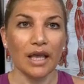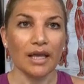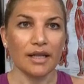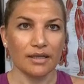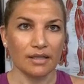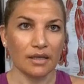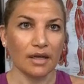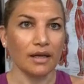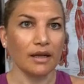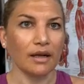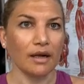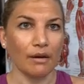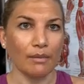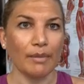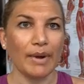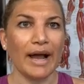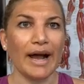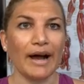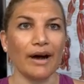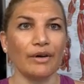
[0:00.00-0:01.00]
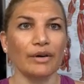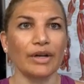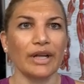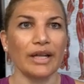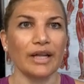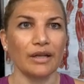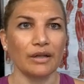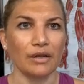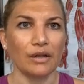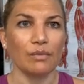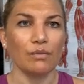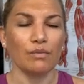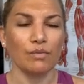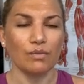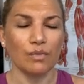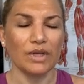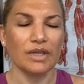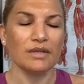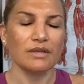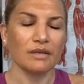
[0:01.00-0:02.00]
it's going to compound, and it
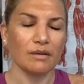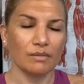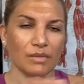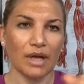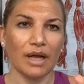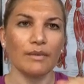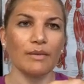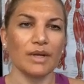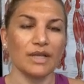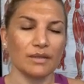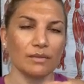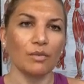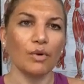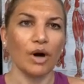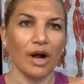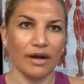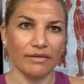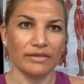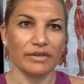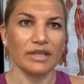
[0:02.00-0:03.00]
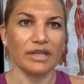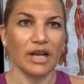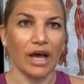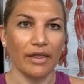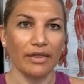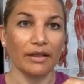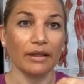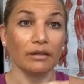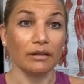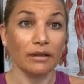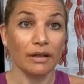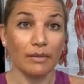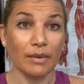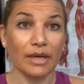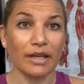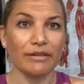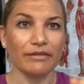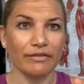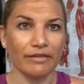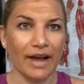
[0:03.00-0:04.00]
is sometimes, it's more often than not, the
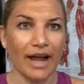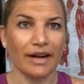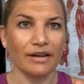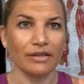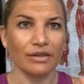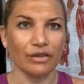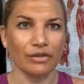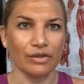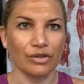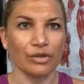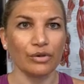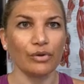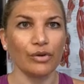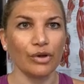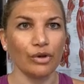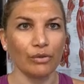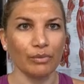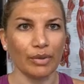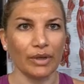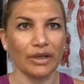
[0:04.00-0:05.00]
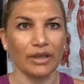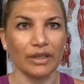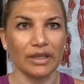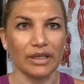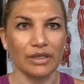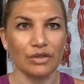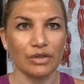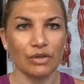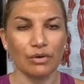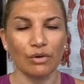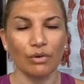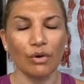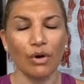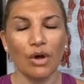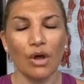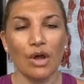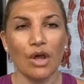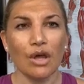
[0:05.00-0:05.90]
limiting factor to your ability to